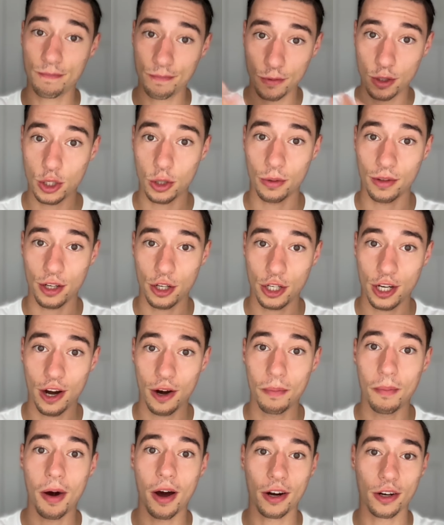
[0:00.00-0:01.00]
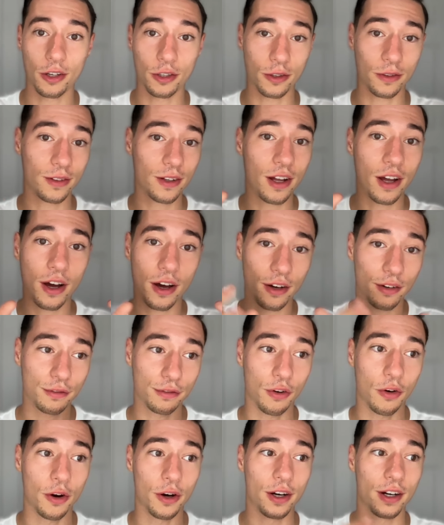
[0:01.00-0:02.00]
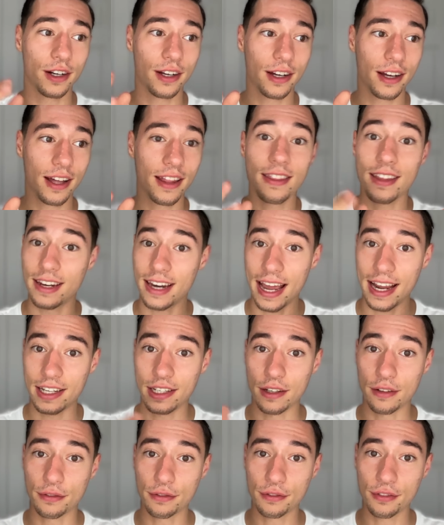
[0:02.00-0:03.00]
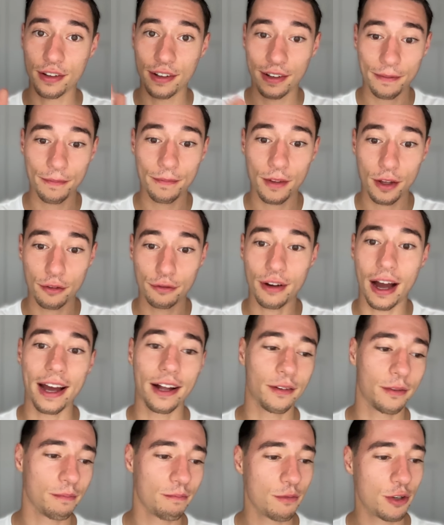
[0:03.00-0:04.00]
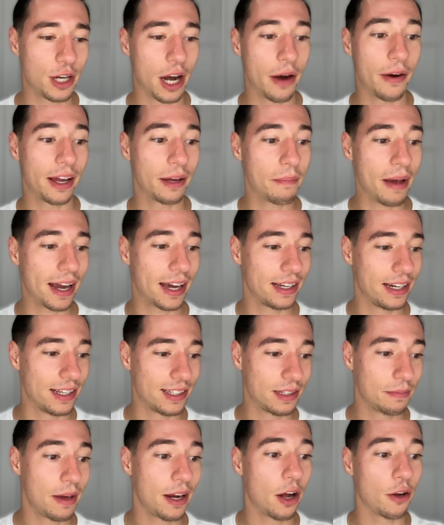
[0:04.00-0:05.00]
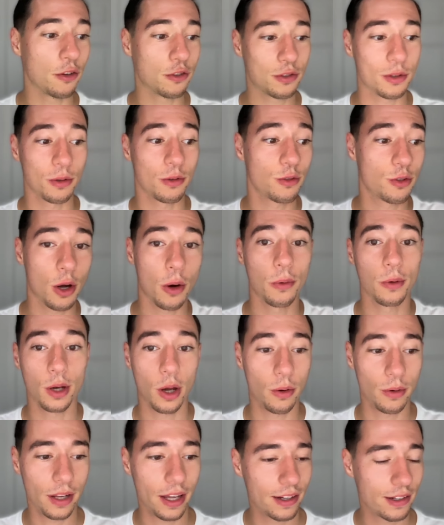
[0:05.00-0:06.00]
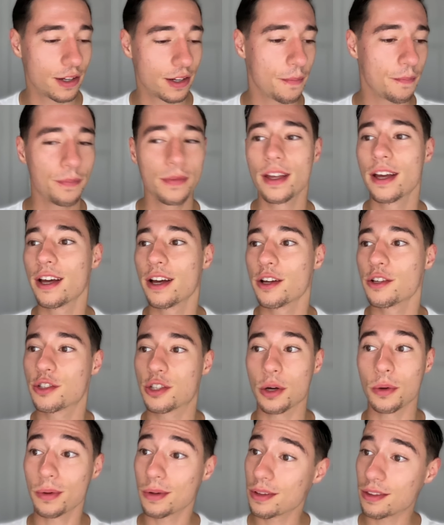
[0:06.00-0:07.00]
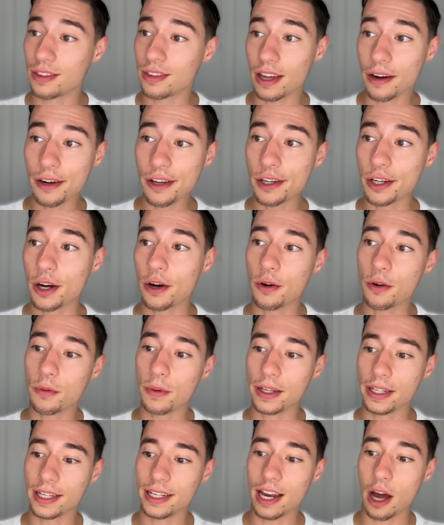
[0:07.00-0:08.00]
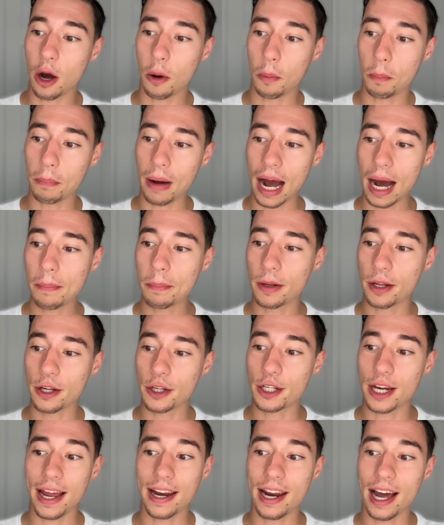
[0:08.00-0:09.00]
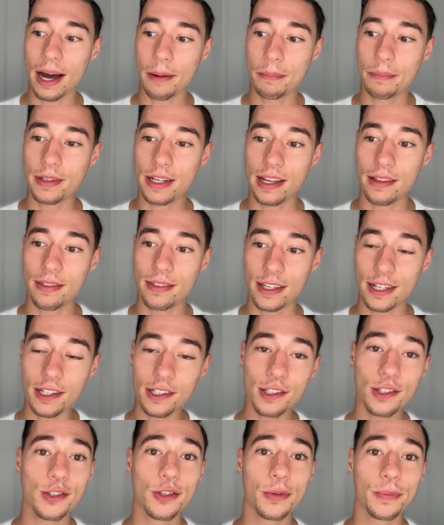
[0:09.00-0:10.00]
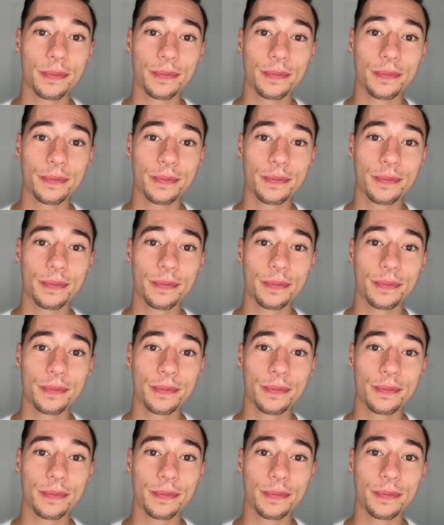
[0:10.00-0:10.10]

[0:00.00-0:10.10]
show the share model for the native file sharing mechanism and also download it. So there you go. We can now publish and update this.